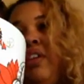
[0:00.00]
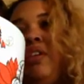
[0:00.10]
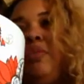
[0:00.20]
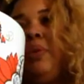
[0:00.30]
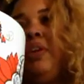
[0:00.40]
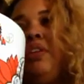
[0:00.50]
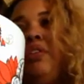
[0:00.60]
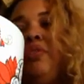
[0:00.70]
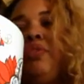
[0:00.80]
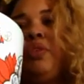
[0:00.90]
you know, being at
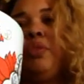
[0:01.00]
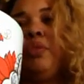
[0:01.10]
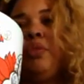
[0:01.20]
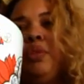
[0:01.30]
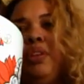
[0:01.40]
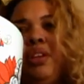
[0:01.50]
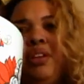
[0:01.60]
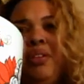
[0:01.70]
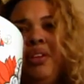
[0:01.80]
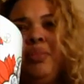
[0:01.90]
her funeral and
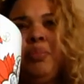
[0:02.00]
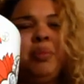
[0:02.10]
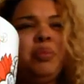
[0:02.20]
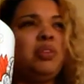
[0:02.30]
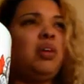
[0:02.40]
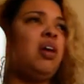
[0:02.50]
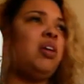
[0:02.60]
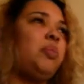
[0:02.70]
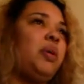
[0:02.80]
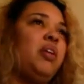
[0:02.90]
hearing people
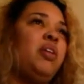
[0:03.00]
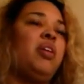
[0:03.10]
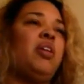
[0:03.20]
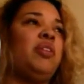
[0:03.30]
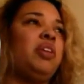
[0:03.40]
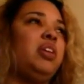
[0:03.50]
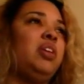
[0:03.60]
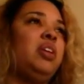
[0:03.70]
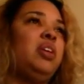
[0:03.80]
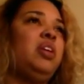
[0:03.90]
talk about her. And,
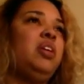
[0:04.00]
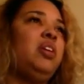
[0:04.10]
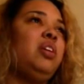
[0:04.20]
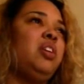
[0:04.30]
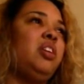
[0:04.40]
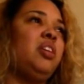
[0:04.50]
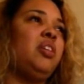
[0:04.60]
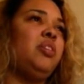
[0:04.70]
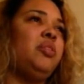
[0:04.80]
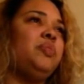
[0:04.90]
you
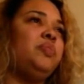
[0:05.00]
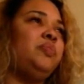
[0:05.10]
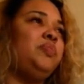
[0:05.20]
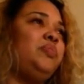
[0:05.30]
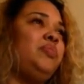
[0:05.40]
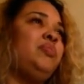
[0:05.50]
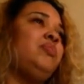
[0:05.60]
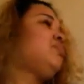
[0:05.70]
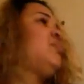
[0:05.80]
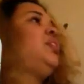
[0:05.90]
know,
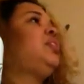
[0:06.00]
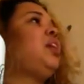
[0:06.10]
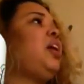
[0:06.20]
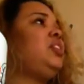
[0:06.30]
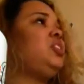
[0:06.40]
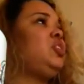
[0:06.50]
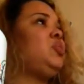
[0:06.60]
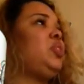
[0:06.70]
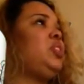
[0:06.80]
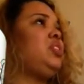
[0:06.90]
I just
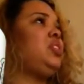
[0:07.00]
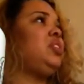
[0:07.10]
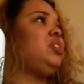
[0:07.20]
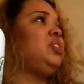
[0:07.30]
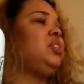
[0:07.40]
wanted to,